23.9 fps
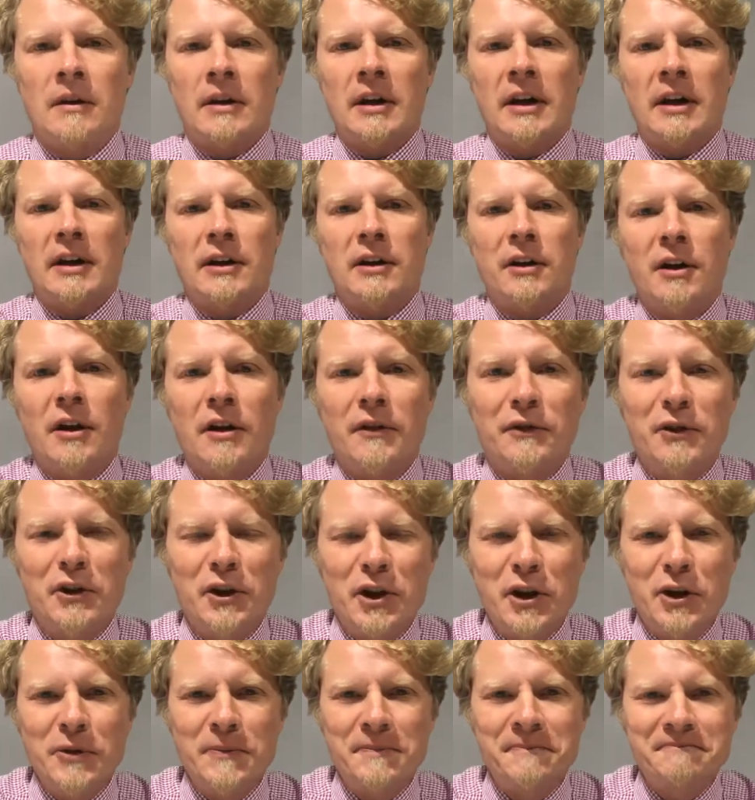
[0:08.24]
Okay, good
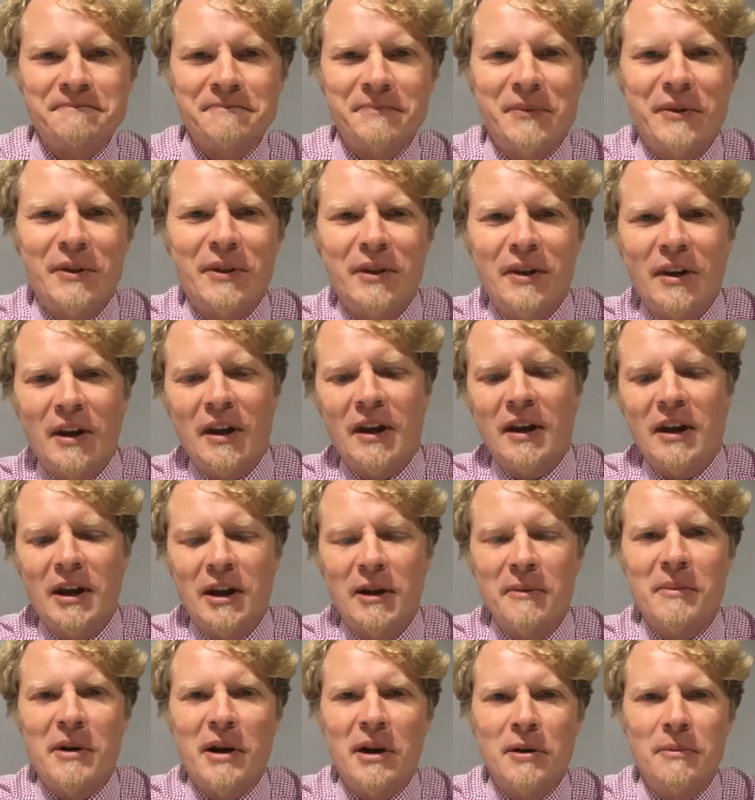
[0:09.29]
afternoon.
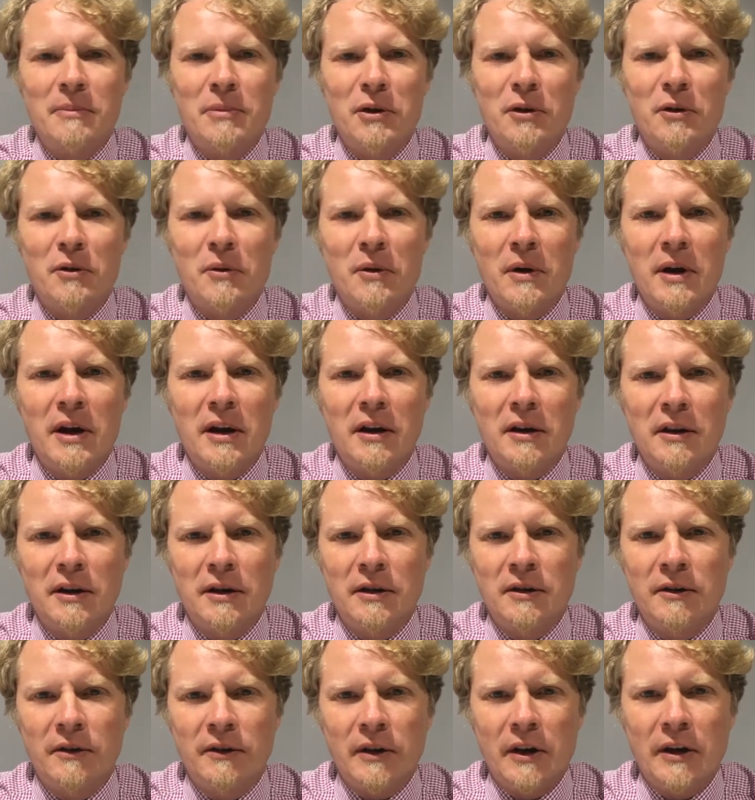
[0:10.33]
Hope you're well
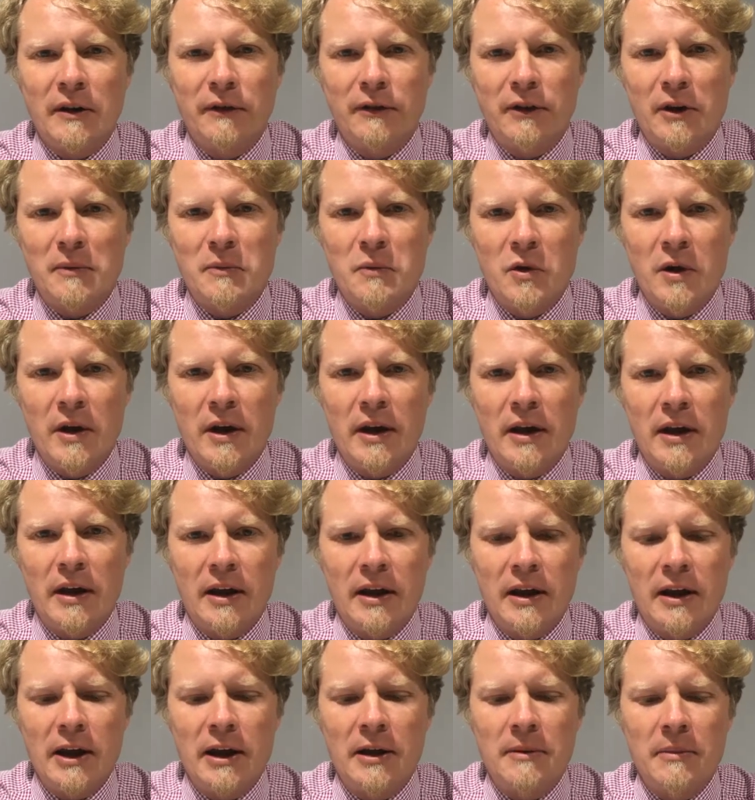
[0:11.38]
and safe
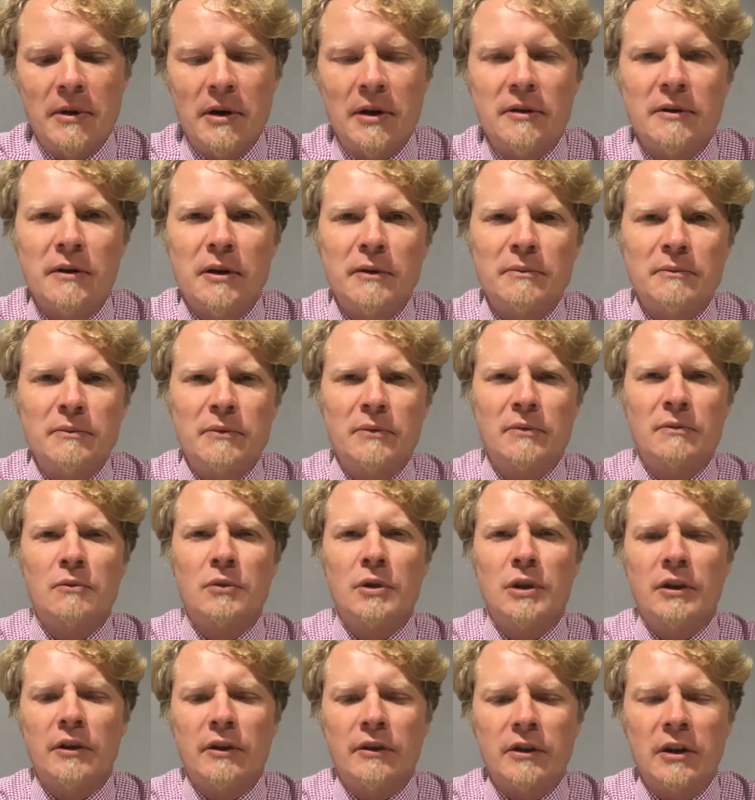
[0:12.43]
somewhere.
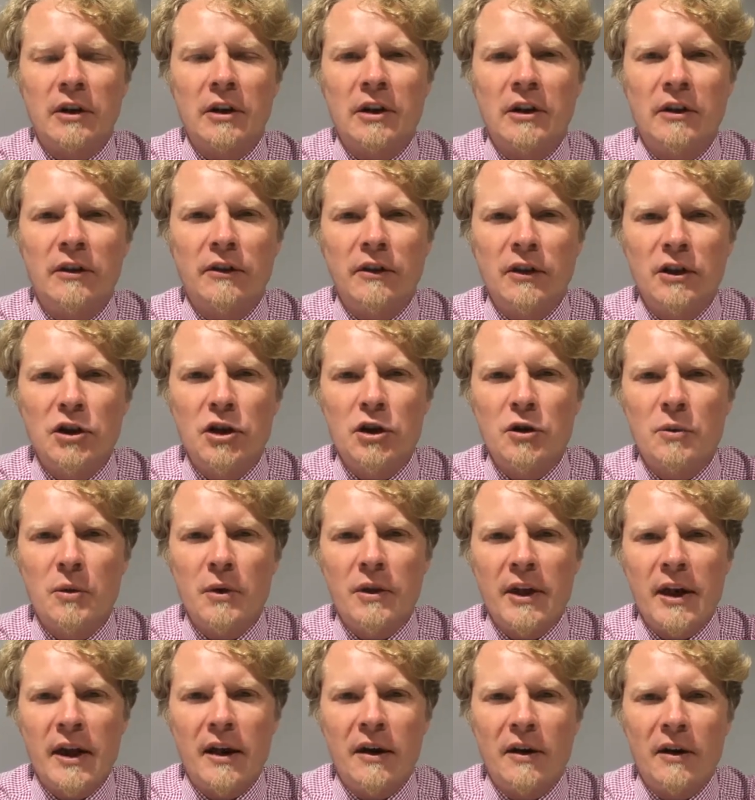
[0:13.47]
We're just going to continue
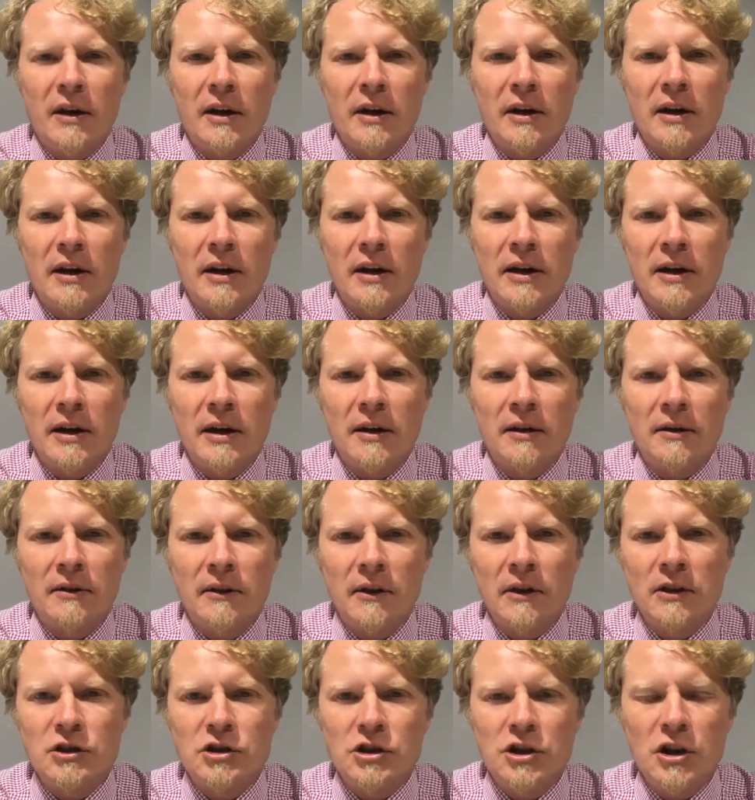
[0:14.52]
with our
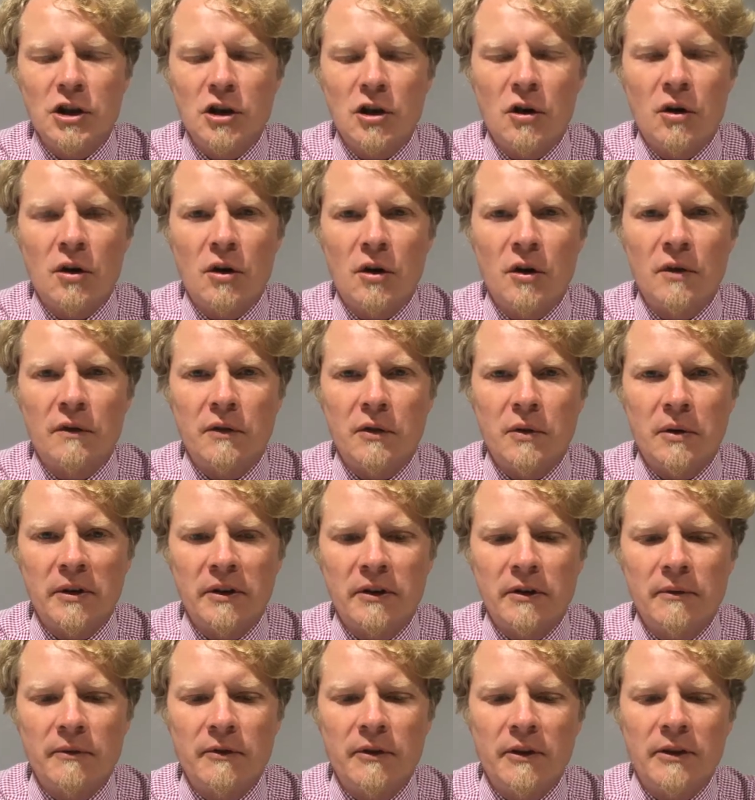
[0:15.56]
teaching of
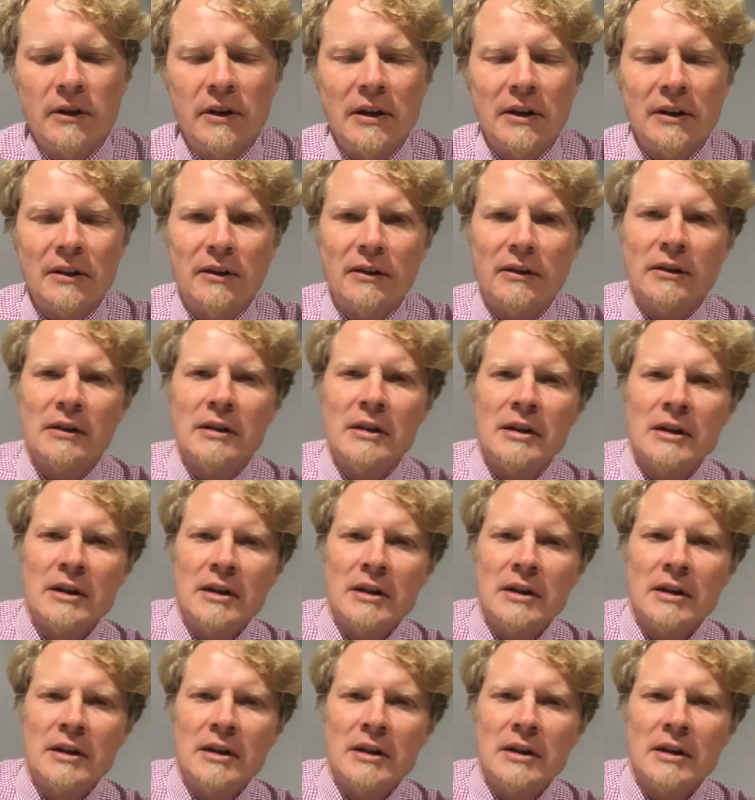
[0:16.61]
quantum physics.